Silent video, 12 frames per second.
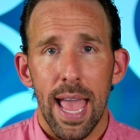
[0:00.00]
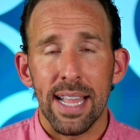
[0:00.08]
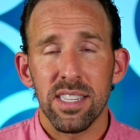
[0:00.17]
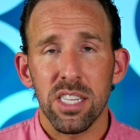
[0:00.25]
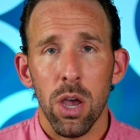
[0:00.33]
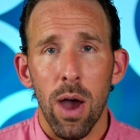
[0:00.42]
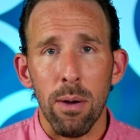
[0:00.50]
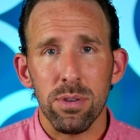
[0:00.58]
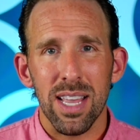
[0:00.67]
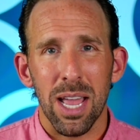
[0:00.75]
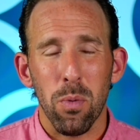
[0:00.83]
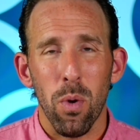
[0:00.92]
and so I
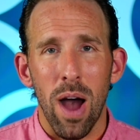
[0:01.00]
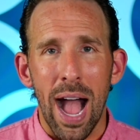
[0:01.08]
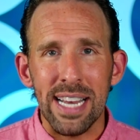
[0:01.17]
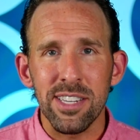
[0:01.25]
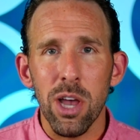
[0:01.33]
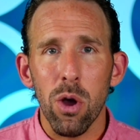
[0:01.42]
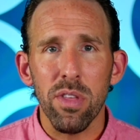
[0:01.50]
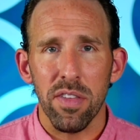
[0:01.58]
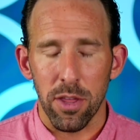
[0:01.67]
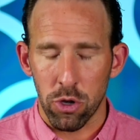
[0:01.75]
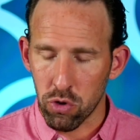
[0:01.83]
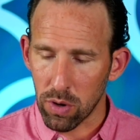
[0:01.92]
was like, well, I know
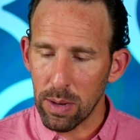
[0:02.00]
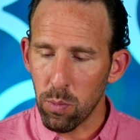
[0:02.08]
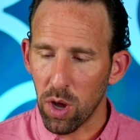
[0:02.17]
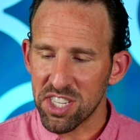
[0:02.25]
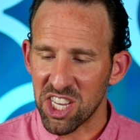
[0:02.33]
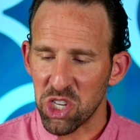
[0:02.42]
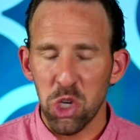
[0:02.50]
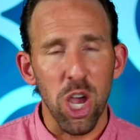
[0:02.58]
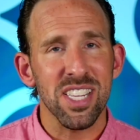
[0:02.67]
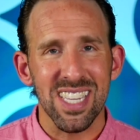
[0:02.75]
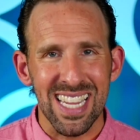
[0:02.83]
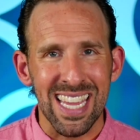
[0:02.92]
that the dream wasn't
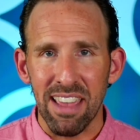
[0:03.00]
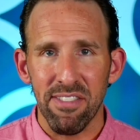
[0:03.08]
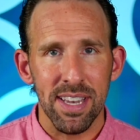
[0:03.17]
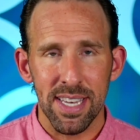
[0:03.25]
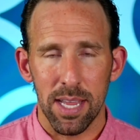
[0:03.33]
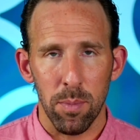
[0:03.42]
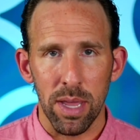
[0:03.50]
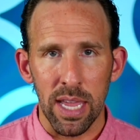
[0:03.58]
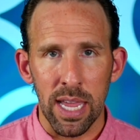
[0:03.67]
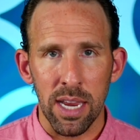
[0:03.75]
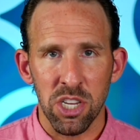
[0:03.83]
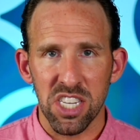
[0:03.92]
just given to
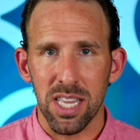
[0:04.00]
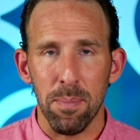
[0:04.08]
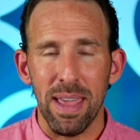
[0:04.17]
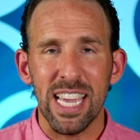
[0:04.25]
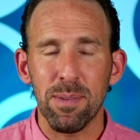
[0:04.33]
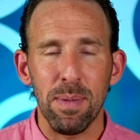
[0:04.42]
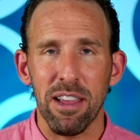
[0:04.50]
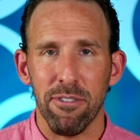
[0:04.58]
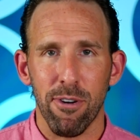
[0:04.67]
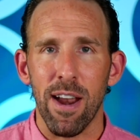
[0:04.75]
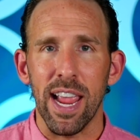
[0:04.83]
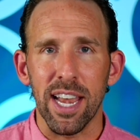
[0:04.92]
me just to make me
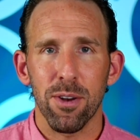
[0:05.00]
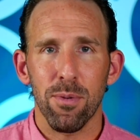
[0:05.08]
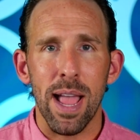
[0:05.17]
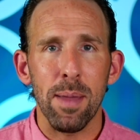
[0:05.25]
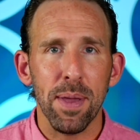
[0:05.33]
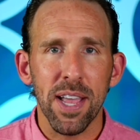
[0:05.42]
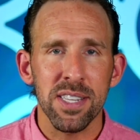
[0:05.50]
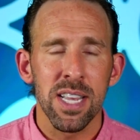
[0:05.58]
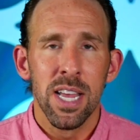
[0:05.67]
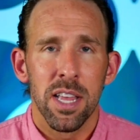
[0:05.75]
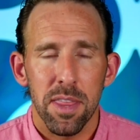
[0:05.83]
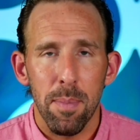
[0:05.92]
afraid, right? Because
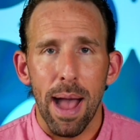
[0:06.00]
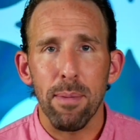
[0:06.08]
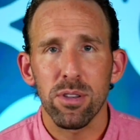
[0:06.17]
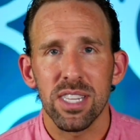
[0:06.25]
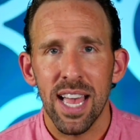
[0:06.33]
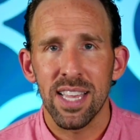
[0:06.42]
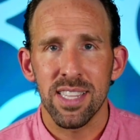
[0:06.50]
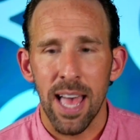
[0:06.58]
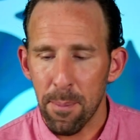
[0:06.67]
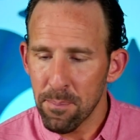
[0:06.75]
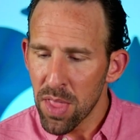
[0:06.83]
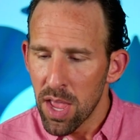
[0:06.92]
the Bible says
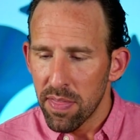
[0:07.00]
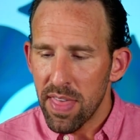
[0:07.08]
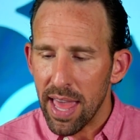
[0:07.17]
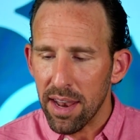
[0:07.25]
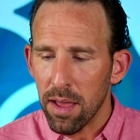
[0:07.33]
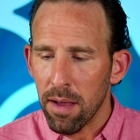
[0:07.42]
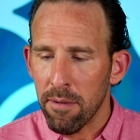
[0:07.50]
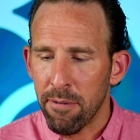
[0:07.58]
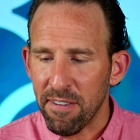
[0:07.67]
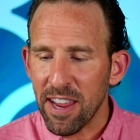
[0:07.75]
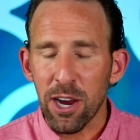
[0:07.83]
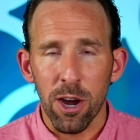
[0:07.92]
that that
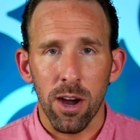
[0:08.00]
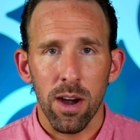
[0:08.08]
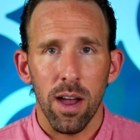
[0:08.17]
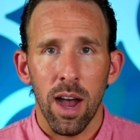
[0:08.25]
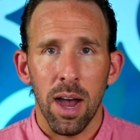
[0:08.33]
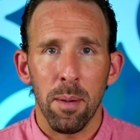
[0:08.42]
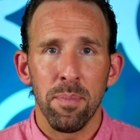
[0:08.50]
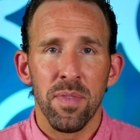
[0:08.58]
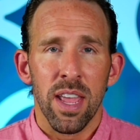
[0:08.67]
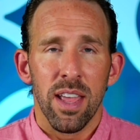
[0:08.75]
fear. Um,